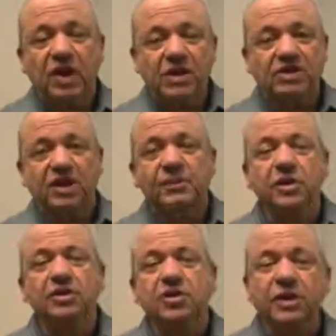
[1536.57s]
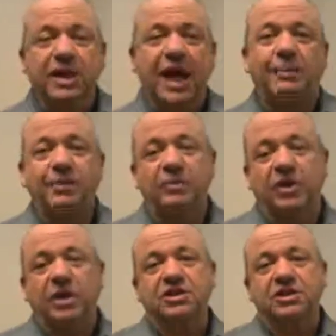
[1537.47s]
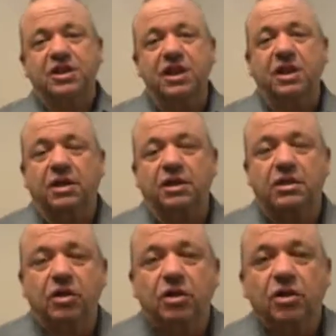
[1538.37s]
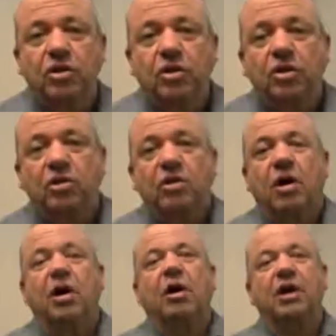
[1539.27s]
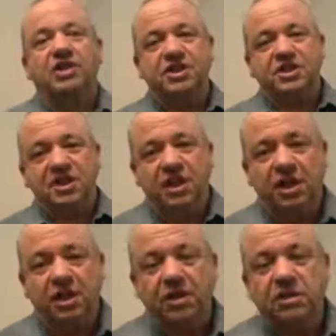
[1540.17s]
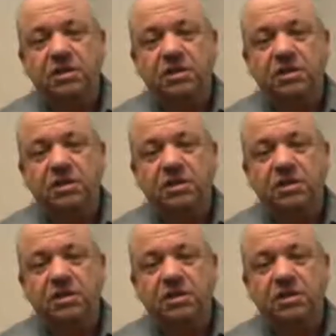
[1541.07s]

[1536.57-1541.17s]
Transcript: similar to what happened with Argentina. Argentina